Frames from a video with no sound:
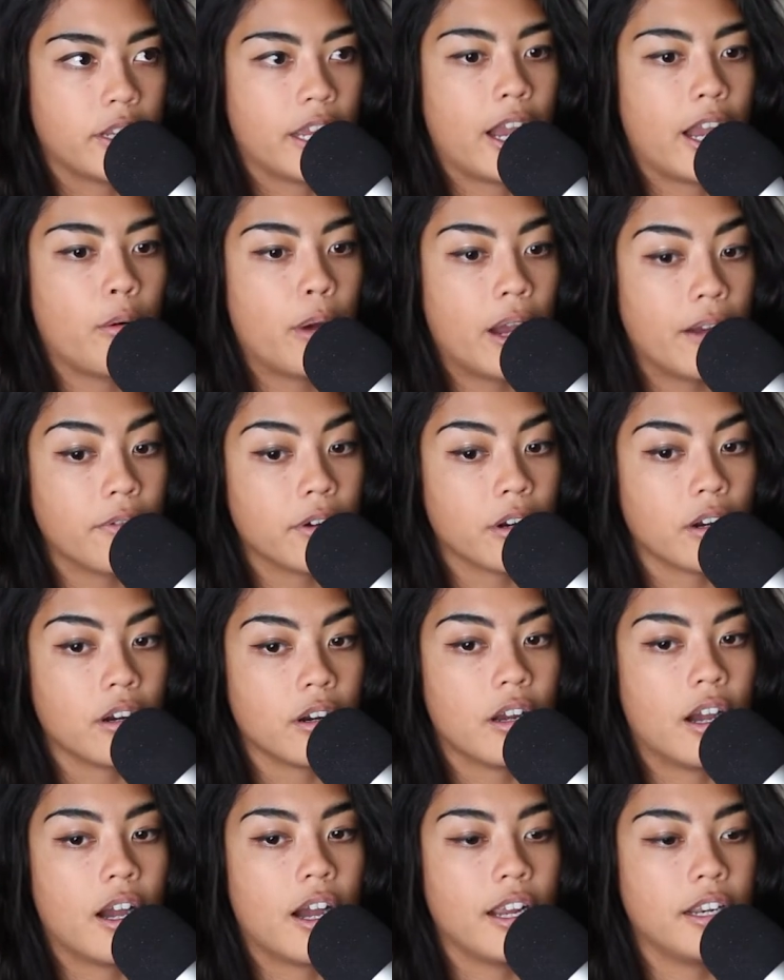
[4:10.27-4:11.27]

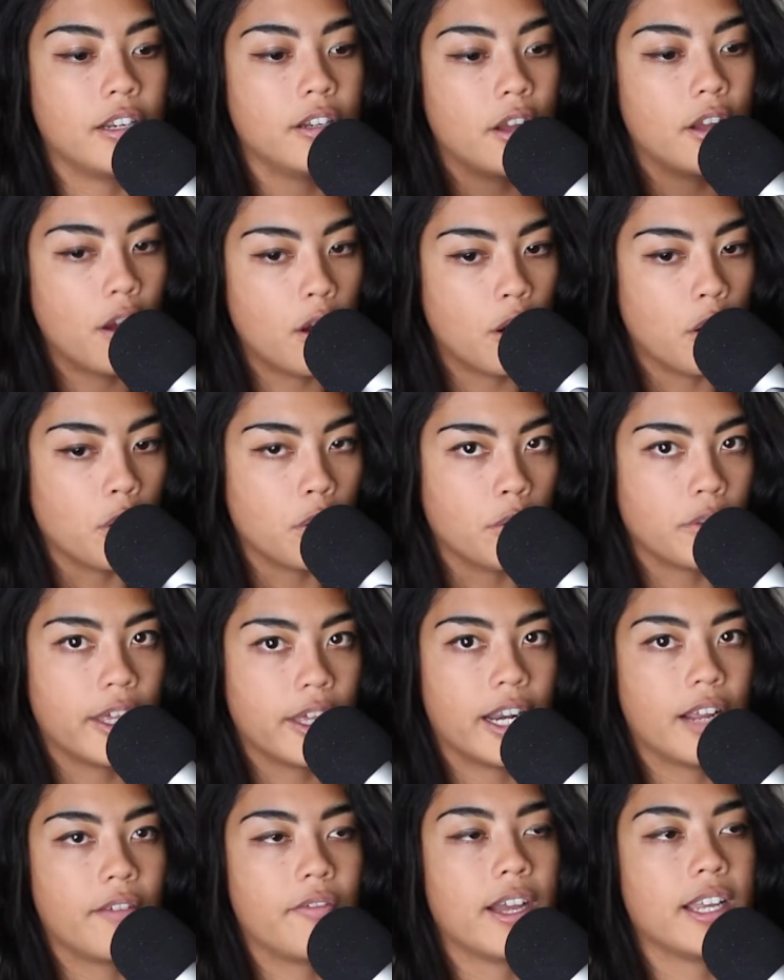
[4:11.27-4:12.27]
However, I know
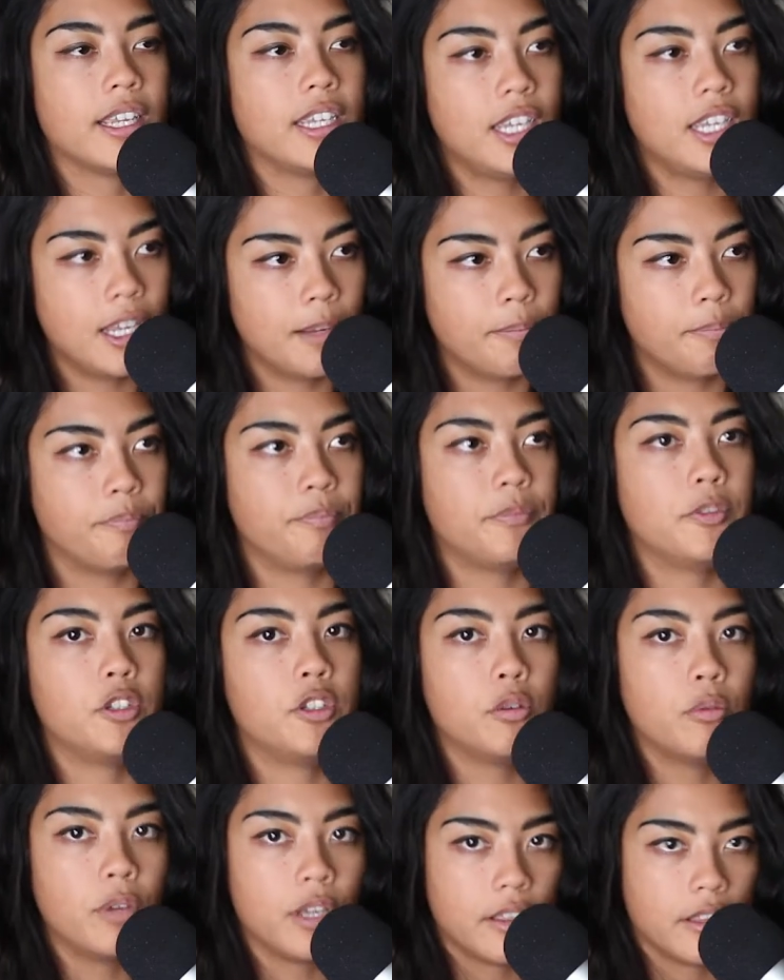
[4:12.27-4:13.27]
that if I keep
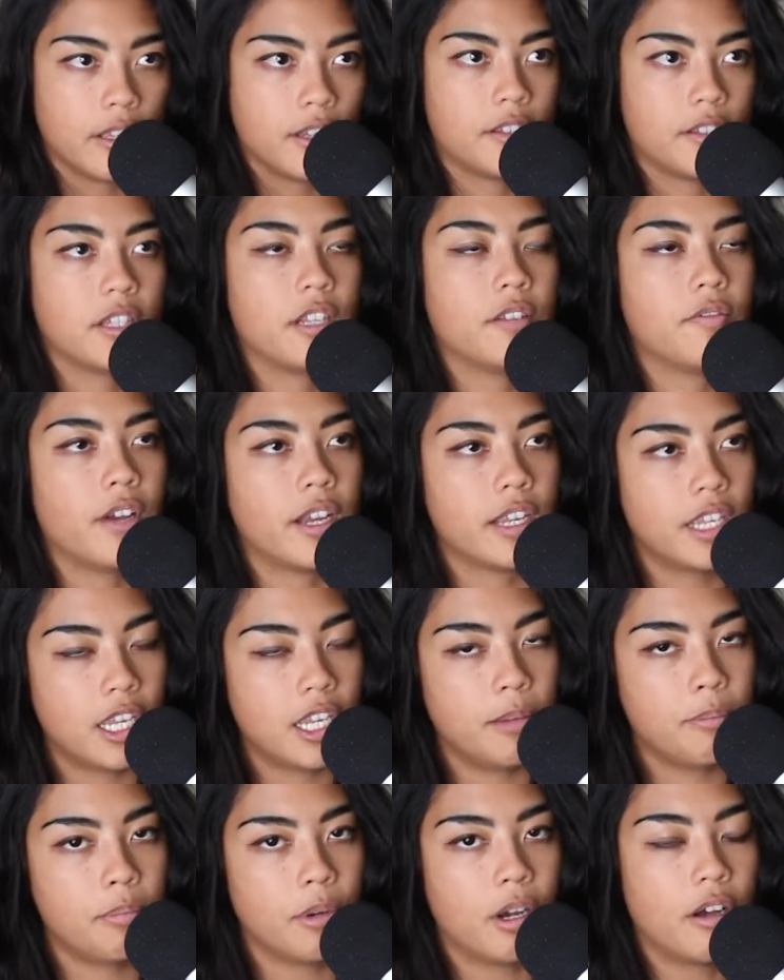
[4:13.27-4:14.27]
doing this and if I
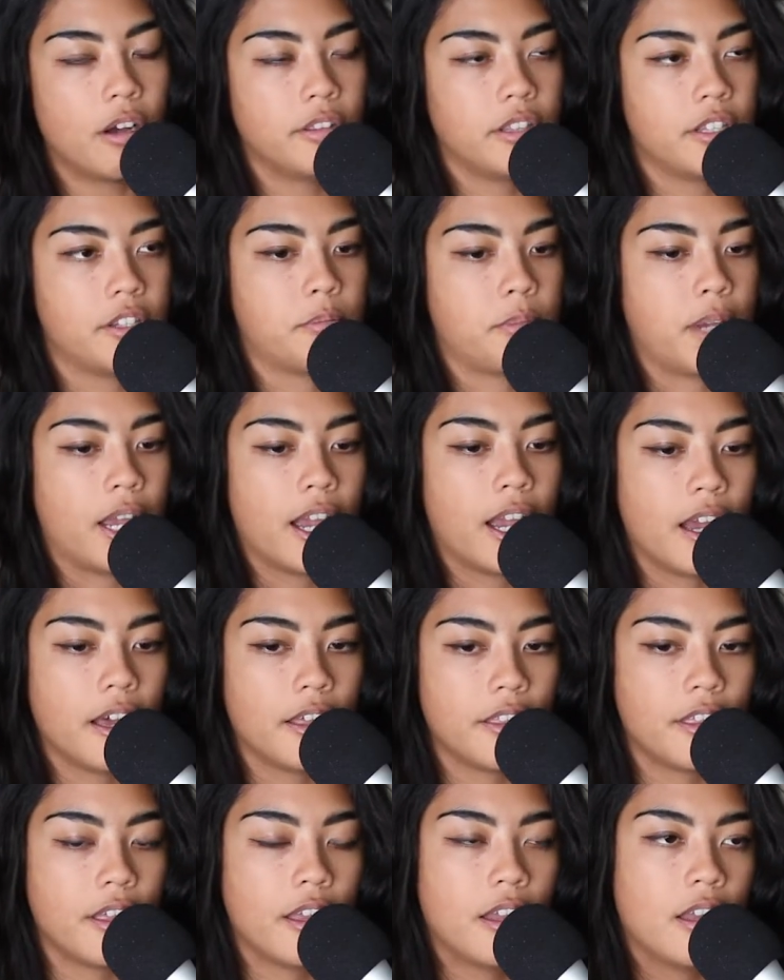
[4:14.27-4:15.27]
keep on this
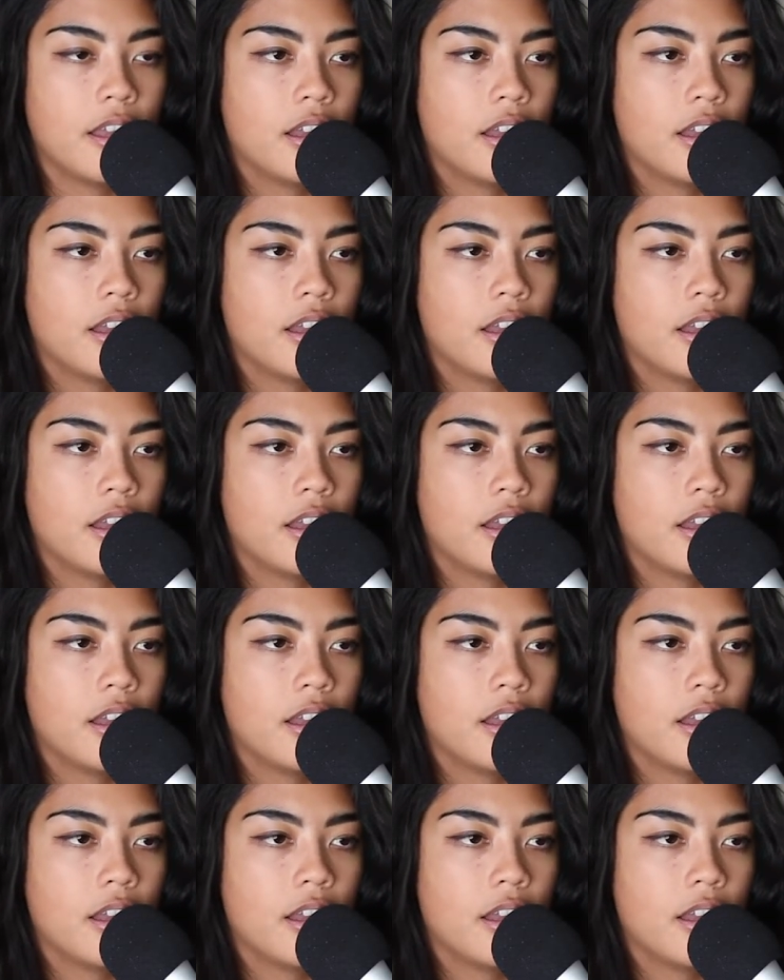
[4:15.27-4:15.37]
path,